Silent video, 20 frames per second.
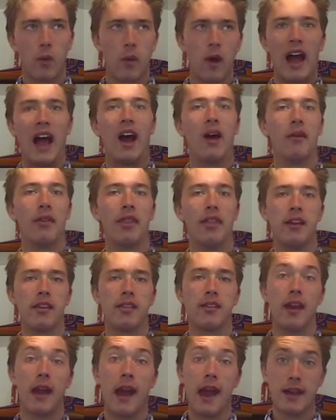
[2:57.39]
wow,
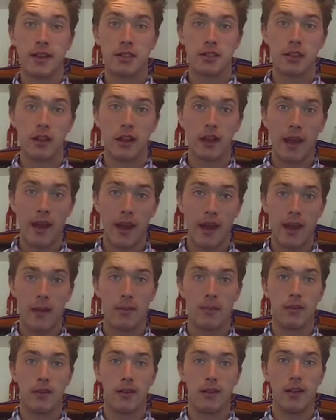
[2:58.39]
this actually
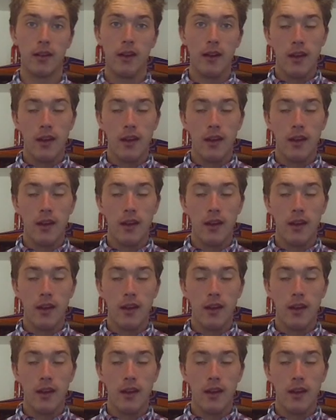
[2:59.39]
happened.